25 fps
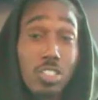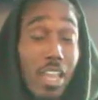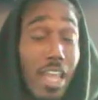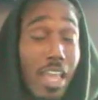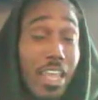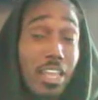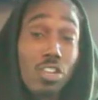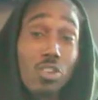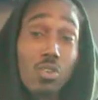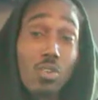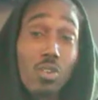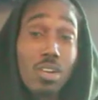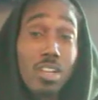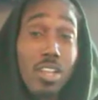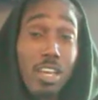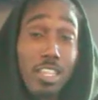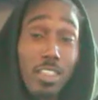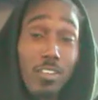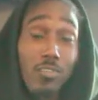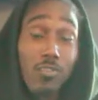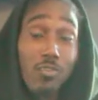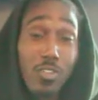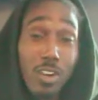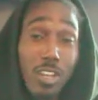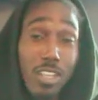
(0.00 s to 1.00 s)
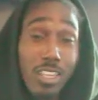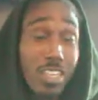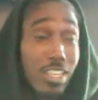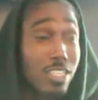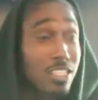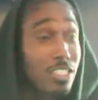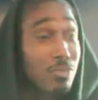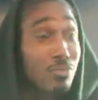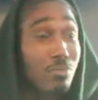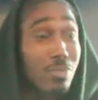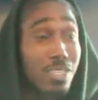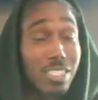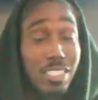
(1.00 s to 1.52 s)
I ain't doing nothing free
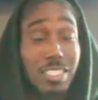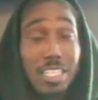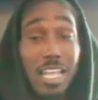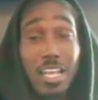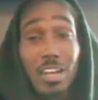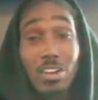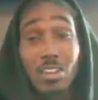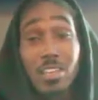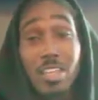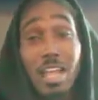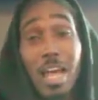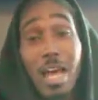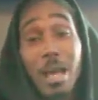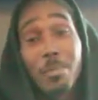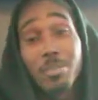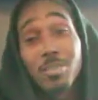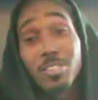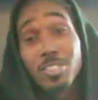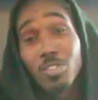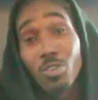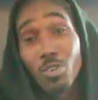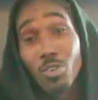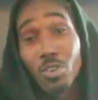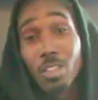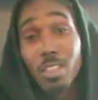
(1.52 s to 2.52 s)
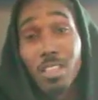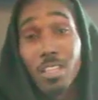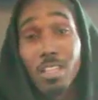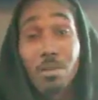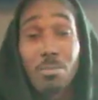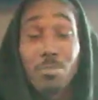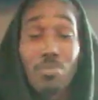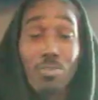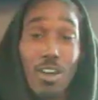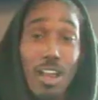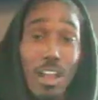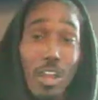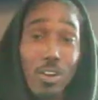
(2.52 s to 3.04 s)
because you missed out on your opportunity to
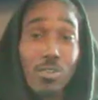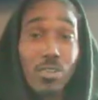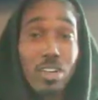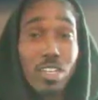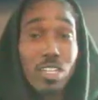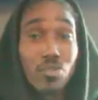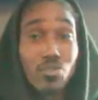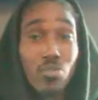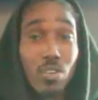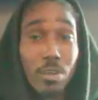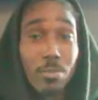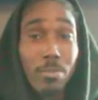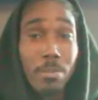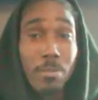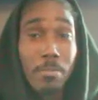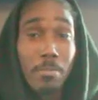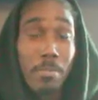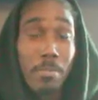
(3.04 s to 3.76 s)
progress with me.